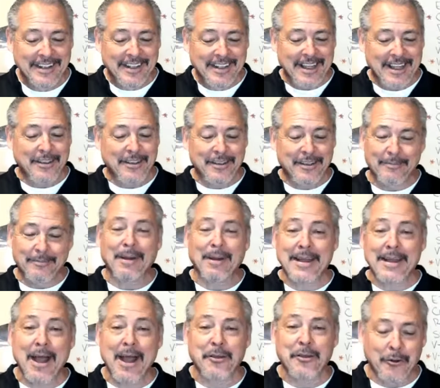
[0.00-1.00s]
That by
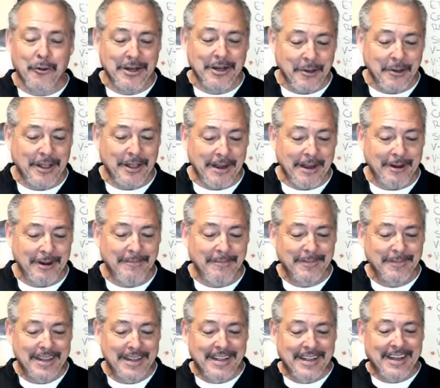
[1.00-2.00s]
now you already know that, right?
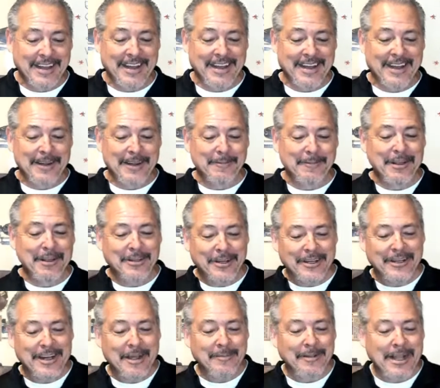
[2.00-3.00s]

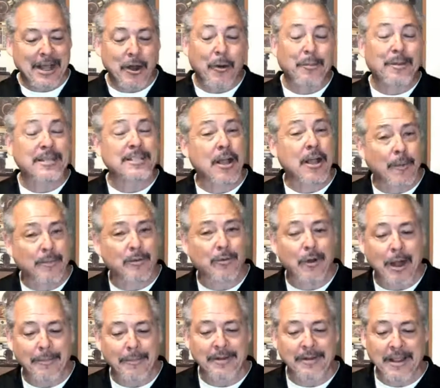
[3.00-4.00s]
Good. I'm glad. I hope this helped,
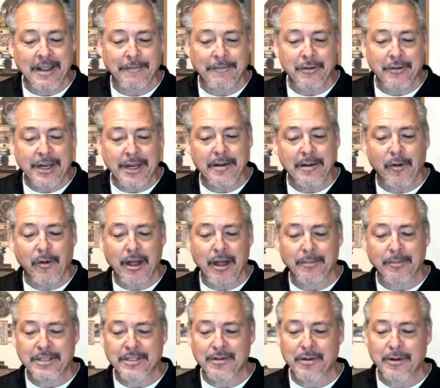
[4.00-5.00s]
Robin. If you need any more help,
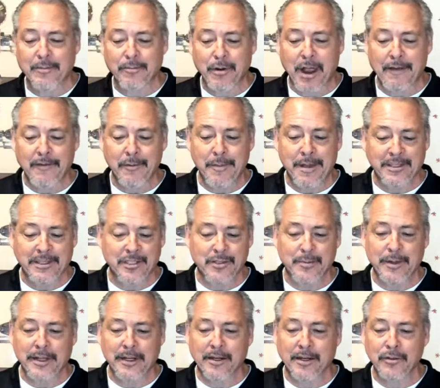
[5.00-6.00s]
just go ahead and private message
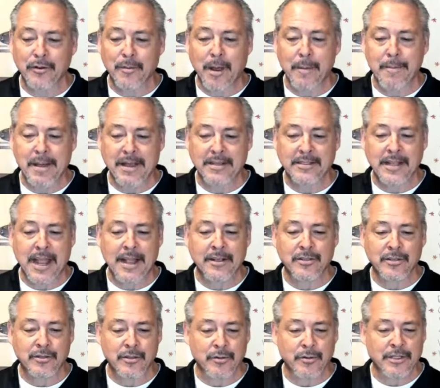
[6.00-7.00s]
me and I'll do my best to
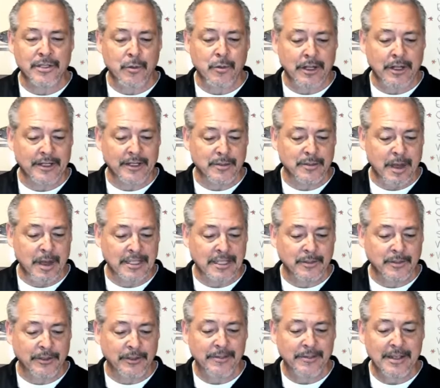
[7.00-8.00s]
answer you as quickly as
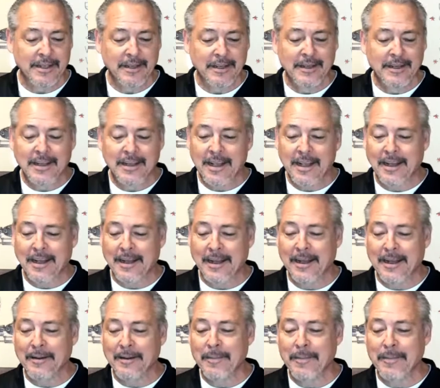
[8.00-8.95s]
possible. And